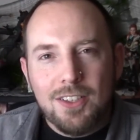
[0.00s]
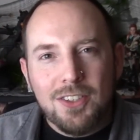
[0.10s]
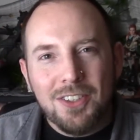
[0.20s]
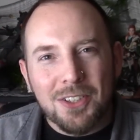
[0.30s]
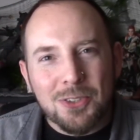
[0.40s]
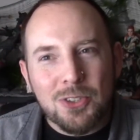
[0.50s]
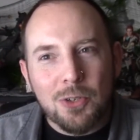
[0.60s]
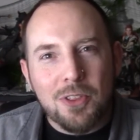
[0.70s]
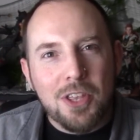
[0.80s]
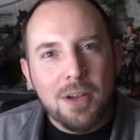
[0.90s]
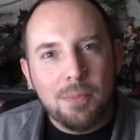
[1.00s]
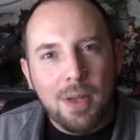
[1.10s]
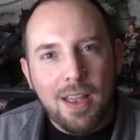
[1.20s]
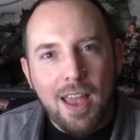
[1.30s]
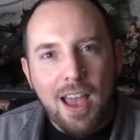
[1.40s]
You know, so them
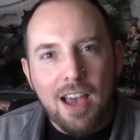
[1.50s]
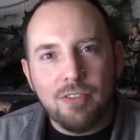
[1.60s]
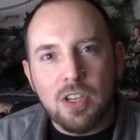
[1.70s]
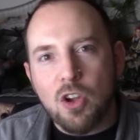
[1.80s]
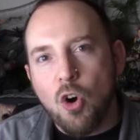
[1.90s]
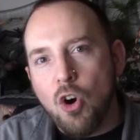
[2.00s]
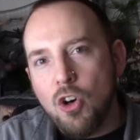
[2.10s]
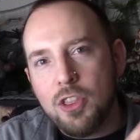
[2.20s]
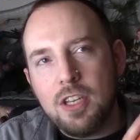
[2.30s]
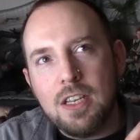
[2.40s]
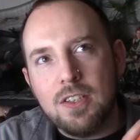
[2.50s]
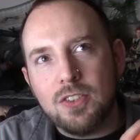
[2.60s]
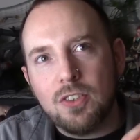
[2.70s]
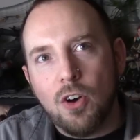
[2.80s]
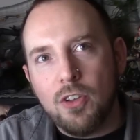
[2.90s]
having all
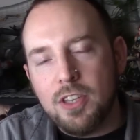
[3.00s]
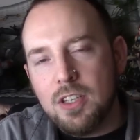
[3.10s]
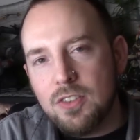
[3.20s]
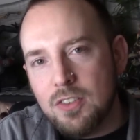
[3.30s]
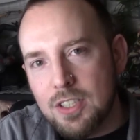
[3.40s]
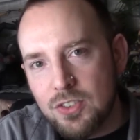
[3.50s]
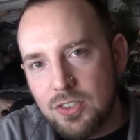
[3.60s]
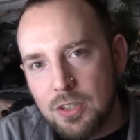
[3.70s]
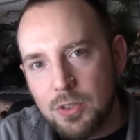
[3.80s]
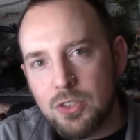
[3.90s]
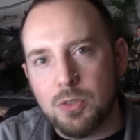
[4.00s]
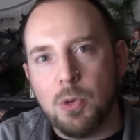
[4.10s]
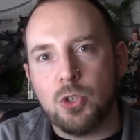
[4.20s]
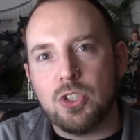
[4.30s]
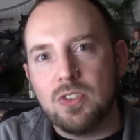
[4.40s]
these serious
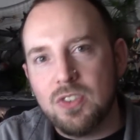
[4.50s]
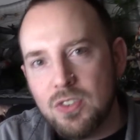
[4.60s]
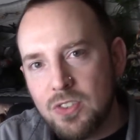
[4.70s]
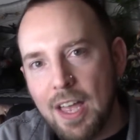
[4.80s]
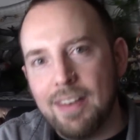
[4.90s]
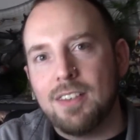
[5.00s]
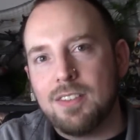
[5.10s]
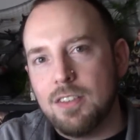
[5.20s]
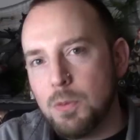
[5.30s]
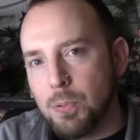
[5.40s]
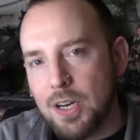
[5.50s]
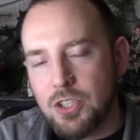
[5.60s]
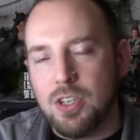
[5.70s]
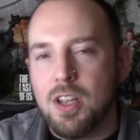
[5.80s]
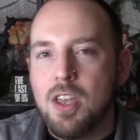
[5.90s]
emotions, the sadness, the
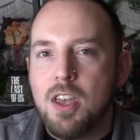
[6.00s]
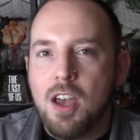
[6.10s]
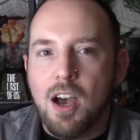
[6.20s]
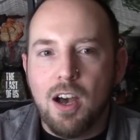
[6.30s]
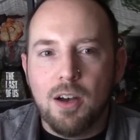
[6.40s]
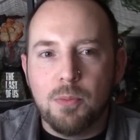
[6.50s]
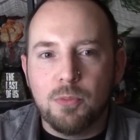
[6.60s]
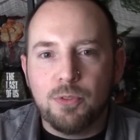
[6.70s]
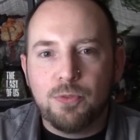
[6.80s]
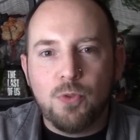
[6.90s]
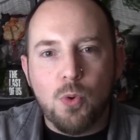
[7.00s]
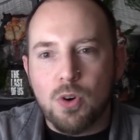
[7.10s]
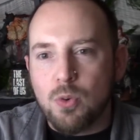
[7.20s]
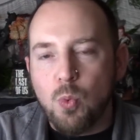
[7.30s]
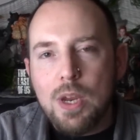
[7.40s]
depression,
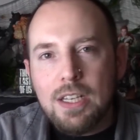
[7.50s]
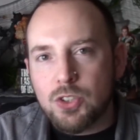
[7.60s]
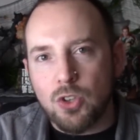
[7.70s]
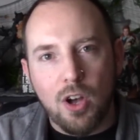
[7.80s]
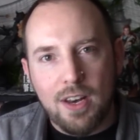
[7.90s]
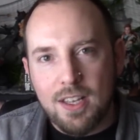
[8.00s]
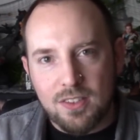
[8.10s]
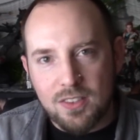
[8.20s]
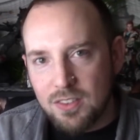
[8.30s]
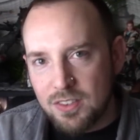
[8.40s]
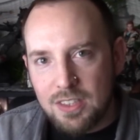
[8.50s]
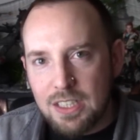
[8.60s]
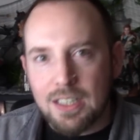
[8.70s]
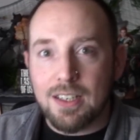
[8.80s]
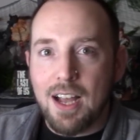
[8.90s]
for weeks on end since
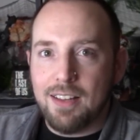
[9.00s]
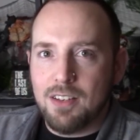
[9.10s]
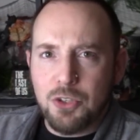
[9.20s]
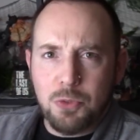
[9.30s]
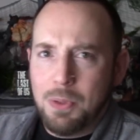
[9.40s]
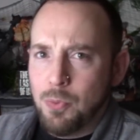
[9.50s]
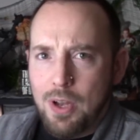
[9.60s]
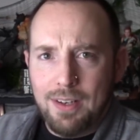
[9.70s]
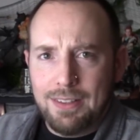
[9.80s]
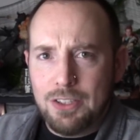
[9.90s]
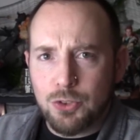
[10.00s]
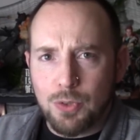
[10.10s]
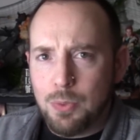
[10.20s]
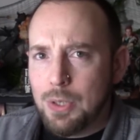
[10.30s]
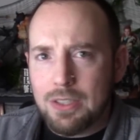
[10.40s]
Negan got there. It's been, what, at least
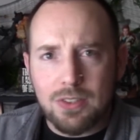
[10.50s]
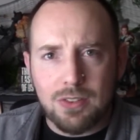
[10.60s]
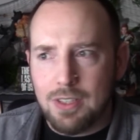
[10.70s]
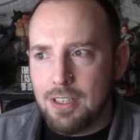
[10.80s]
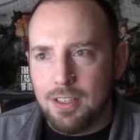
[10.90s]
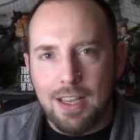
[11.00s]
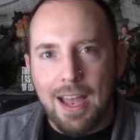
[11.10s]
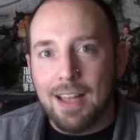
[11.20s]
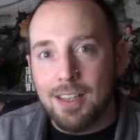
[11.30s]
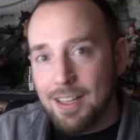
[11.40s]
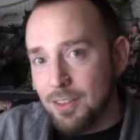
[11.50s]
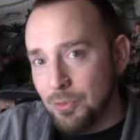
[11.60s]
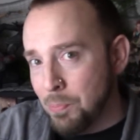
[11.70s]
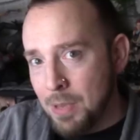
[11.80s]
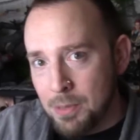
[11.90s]
3 weeks at the
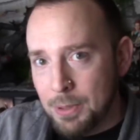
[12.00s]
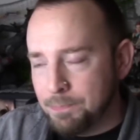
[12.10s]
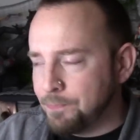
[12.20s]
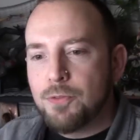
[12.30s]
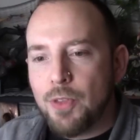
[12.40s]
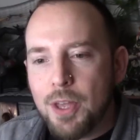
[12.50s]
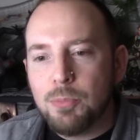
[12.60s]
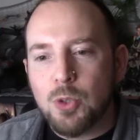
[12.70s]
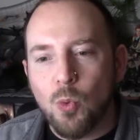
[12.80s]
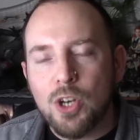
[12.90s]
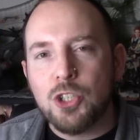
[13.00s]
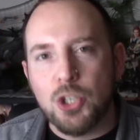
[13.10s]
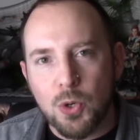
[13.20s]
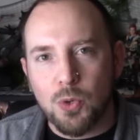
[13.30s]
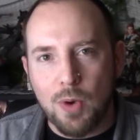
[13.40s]
minimum? For them to want to
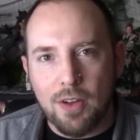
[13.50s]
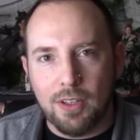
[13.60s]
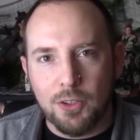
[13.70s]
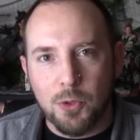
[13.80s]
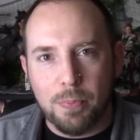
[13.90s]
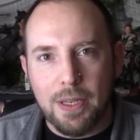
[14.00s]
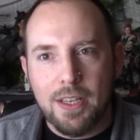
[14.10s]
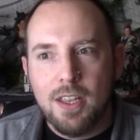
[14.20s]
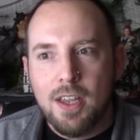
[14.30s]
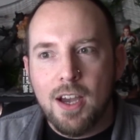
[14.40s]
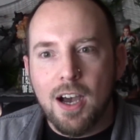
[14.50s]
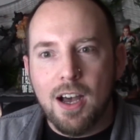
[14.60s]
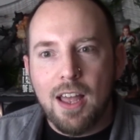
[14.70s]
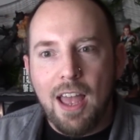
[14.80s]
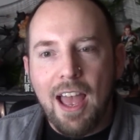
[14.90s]
joke around a little bit,
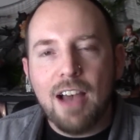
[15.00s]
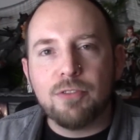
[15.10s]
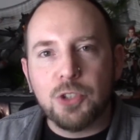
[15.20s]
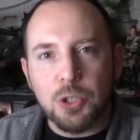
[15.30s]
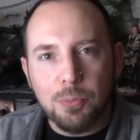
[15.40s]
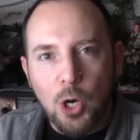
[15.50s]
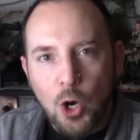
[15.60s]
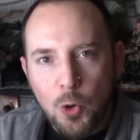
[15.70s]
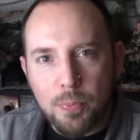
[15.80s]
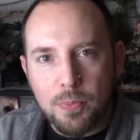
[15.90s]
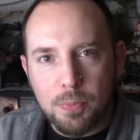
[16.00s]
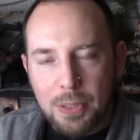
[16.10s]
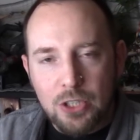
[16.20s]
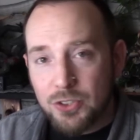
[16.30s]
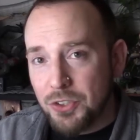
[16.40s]
have some hope,
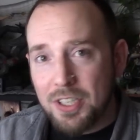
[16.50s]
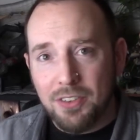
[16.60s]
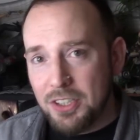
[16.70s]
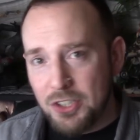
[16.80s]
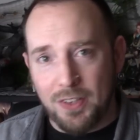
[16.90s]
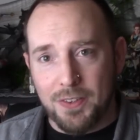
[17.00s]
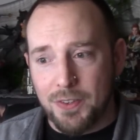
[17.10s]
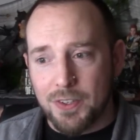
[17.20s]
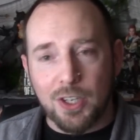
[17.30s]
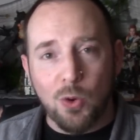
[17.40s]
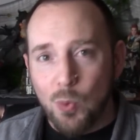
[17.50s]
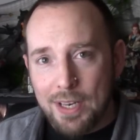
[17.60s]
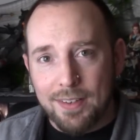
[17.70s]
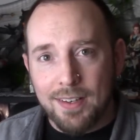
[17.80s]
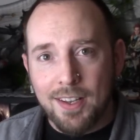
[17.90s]
because they're telling each other they're going to
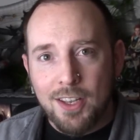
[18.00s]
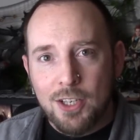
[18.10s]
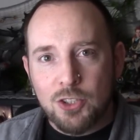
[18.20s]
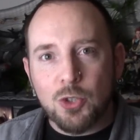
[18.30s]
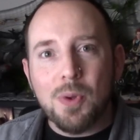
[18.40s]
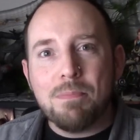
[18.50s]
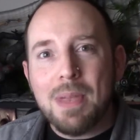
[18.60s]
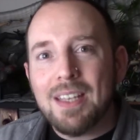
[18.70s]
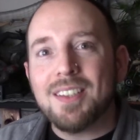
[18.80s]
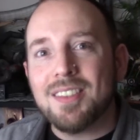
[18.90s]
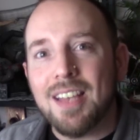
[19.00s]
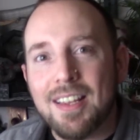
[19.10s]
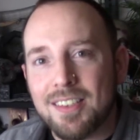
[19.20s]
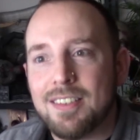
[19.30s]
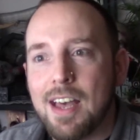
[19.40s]
win. So it makes
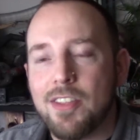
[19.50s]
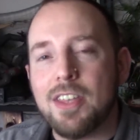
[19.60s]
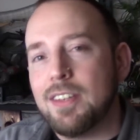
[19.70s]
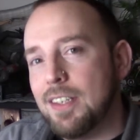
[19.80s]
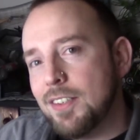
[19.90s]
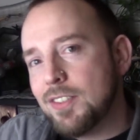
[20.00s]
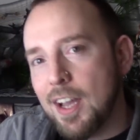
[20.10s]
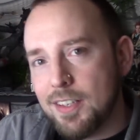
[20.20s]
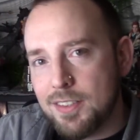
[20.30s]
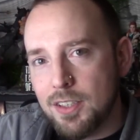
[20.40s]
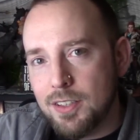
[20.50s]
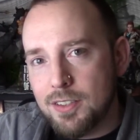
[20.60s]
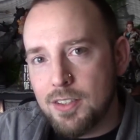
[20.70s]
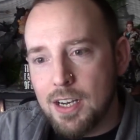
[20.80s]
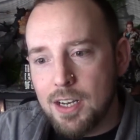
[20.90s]
sense now that they decide
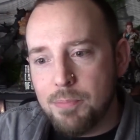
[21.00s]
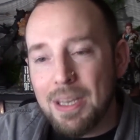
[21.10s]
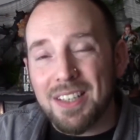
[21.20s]
to make